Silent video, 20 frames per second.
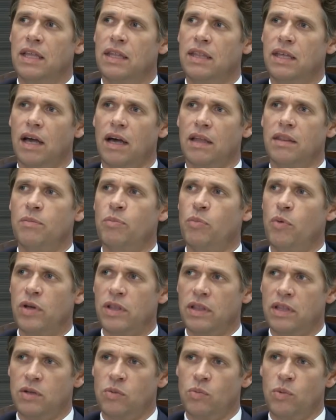The other
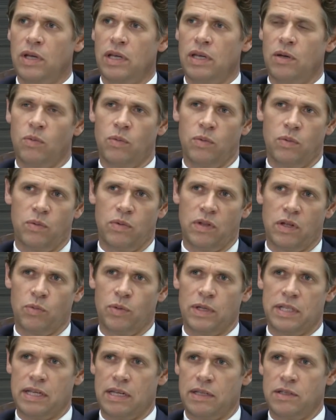point that we
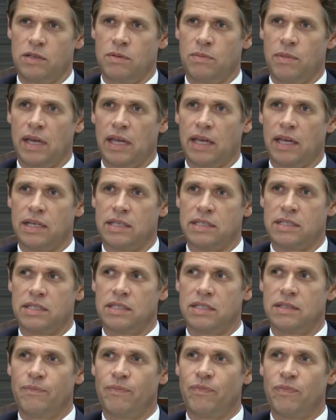tend to make
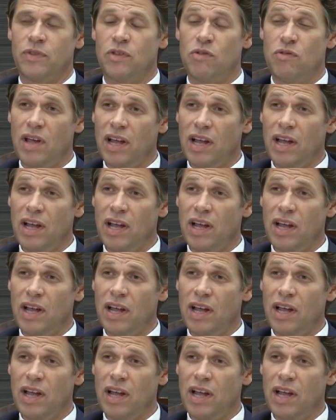is, the